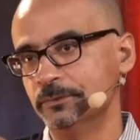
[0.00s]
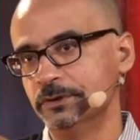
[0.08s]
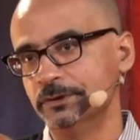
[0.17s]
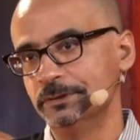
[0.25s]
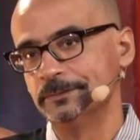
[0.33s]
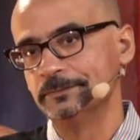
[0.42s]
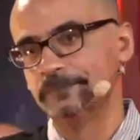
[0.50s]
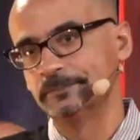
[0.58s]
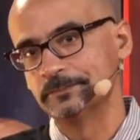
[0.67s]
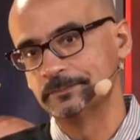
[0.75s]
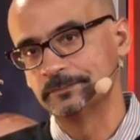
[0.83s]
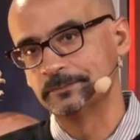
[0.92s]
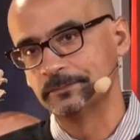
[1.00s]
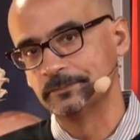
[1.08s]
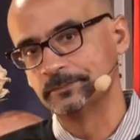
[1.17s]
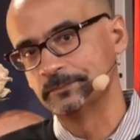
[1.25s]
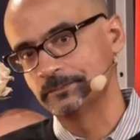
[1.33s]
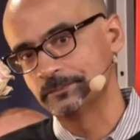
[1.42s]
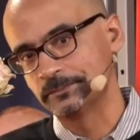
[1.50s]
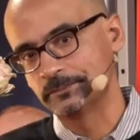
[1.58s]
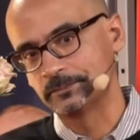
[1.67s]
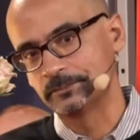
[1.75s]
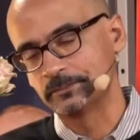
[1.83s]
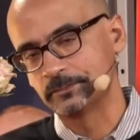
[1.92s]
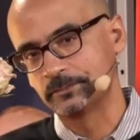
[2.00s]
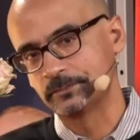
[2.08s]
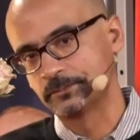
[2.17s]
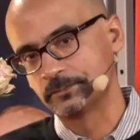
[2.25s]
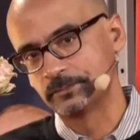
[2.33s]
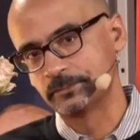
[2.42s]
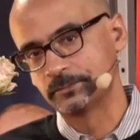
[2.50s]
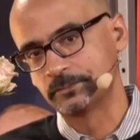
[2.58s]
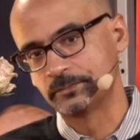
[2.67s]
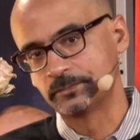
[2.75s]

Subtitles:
Nothing is said.